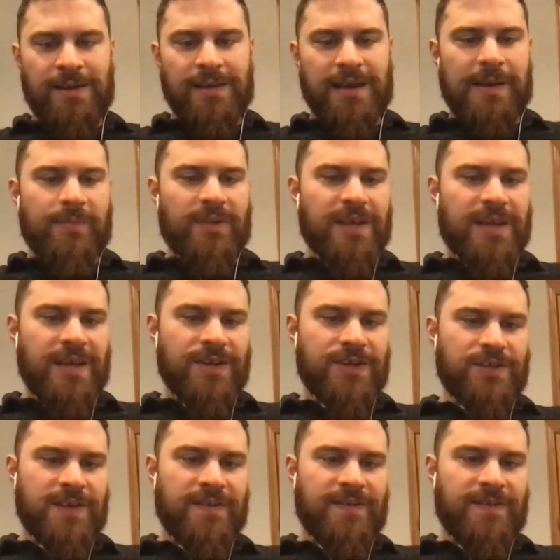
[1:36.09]

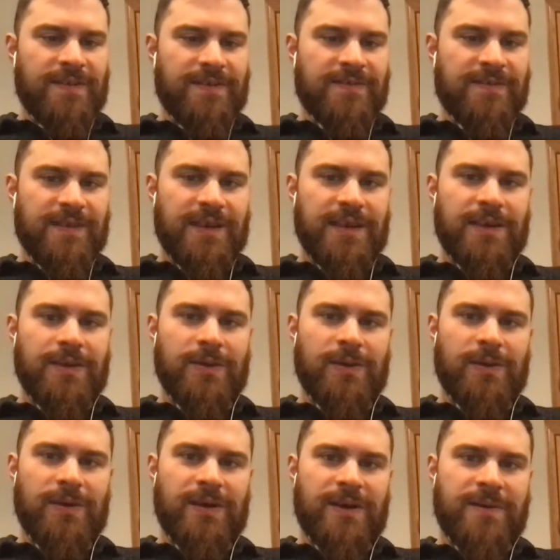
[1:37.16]
Complications is like,
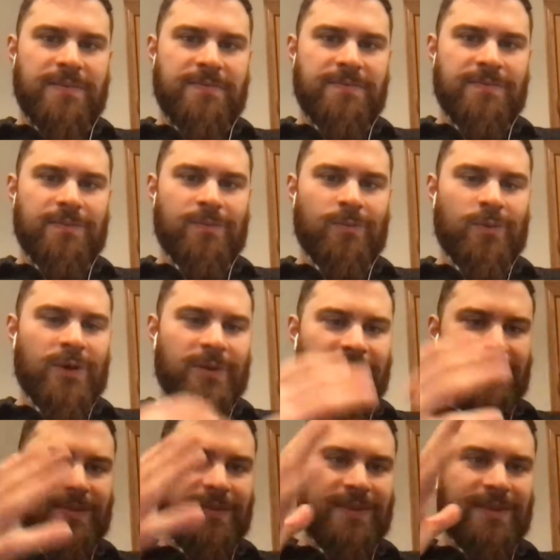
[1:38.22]
well,